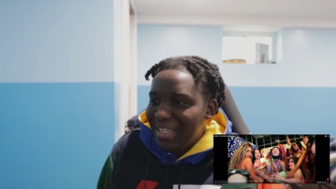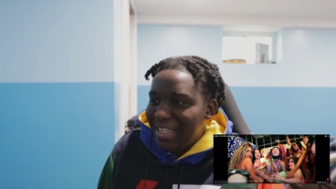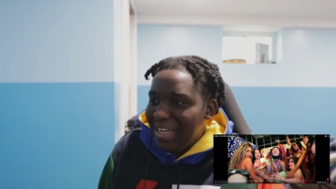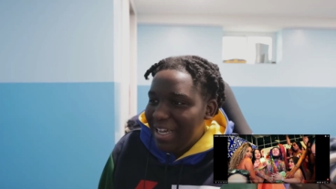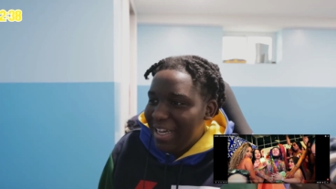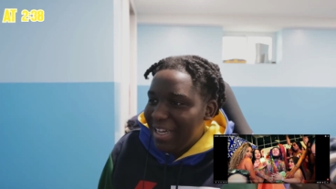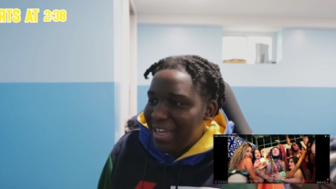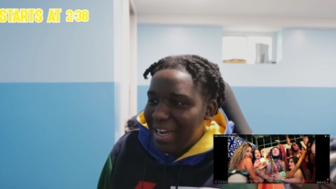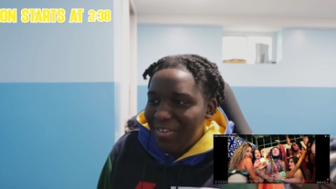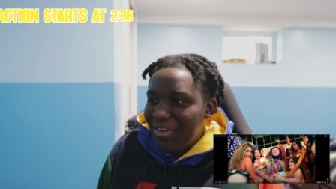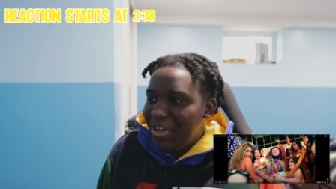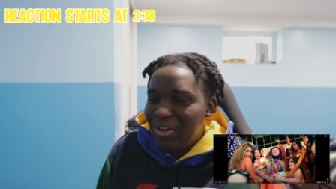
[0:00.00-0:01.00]
Like, I
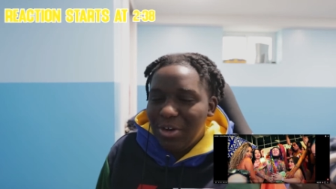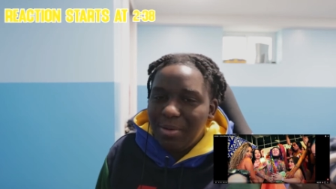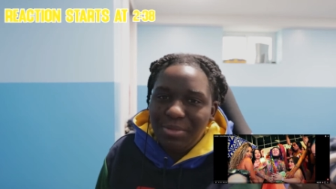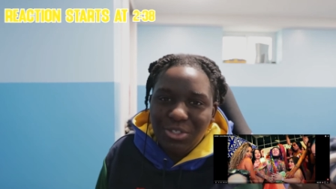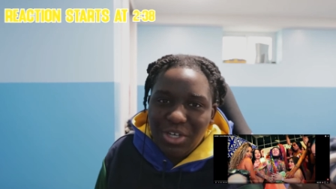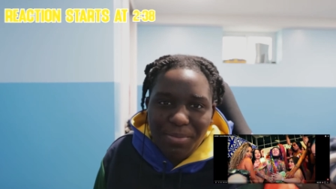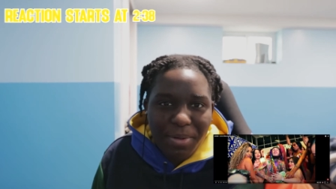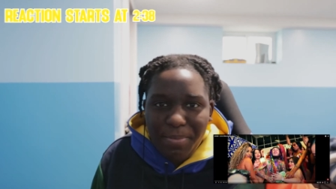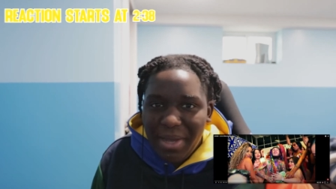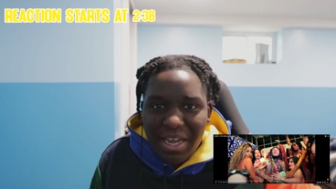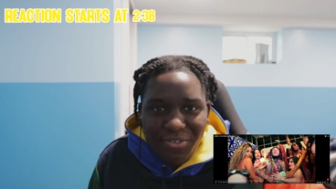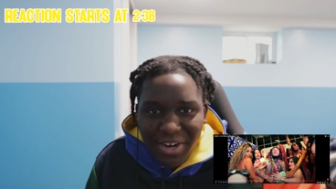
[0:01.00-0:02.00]
already know I've been dropping
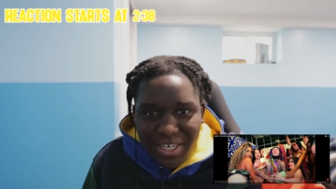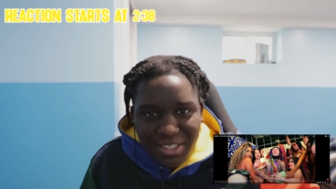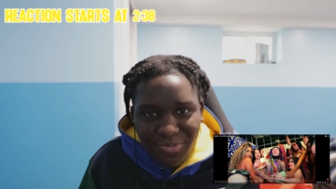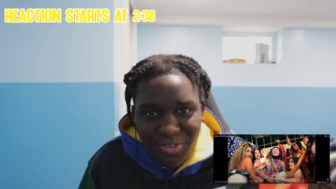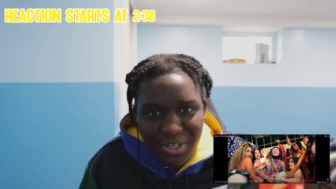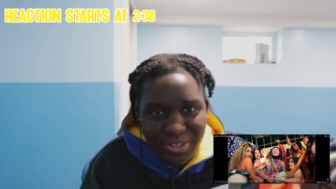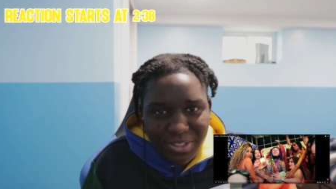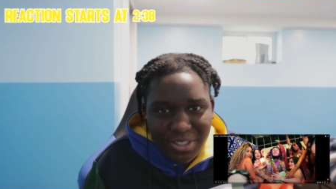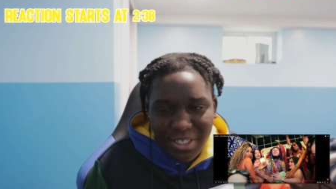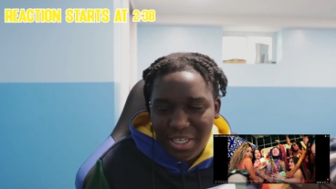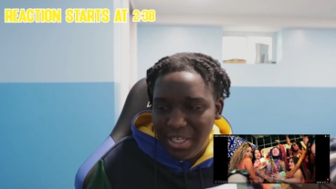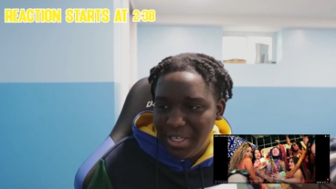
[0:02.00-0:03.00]
mad reaction videos
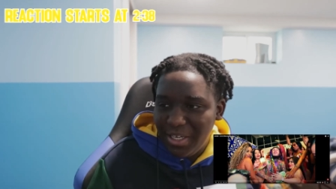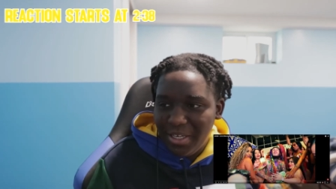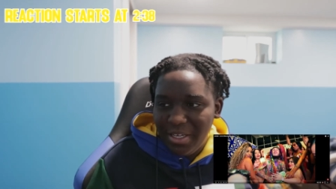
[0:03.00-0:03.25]
today,